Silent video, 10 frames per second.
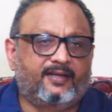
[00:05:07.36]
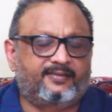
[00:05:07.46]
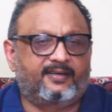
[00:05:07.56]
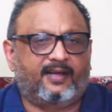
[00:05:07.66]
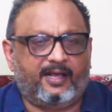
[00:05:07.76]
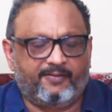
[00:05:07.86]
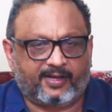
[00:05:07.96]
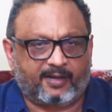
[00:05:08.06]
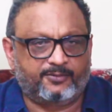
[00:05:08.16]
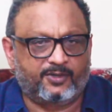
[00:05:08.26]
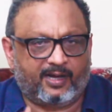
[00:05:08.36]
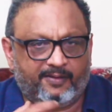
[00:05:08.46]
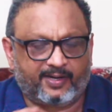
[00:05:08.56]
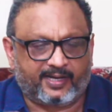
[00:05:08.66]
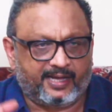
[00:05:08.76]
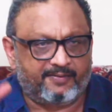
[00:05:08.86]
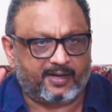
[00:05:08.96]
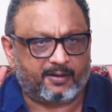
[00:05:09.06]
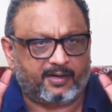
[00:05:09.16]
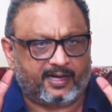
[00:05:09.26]
Listen, I will give
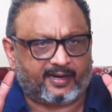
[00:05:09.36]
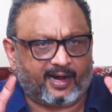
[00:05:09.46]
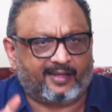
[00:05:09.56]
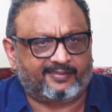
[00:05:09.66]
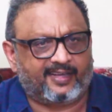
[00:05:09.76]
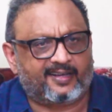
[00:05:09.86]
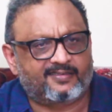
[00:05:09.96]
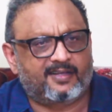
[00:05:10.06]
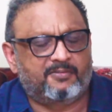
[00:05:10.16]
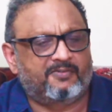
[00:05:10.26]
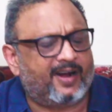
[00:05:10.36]
a classic example.